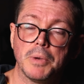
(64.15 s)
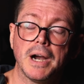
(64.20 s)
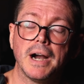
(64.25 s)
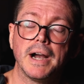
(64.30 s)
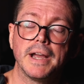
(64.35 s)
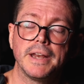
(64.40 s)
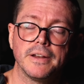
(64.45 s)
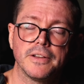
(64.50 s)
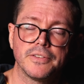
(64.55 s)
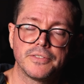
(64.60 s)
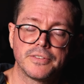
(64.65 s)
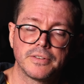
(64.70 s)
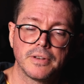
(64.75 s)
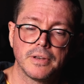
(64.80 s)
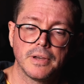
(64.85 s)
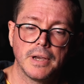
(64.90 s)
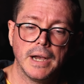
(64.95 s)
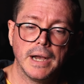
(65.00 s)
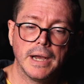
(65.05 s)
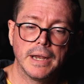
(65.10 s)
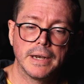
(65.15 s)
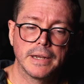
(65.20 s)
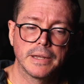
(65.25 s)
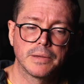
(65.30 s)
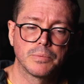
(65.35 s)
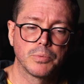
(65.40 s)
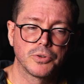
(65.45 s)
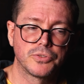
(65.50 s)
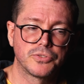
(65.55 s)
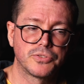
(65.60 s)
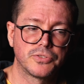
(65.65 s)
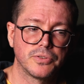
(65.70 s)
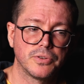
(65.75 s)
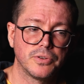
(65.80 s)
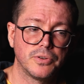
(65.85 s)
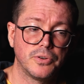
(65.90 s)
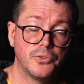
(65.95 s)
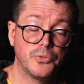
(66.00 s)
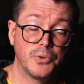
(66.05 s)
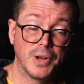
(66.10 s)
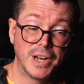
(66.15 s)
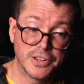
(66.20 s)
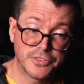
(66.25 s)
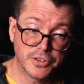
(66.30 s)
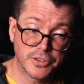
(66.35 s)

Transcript: behind us, and it was really